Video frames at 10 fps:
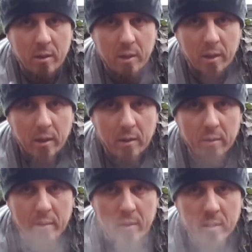There you go.
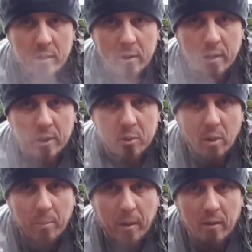That's
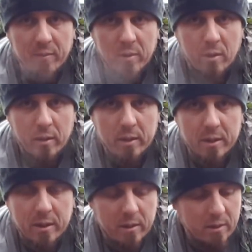quite a powerful light in
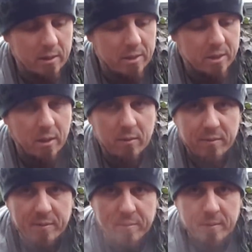itself.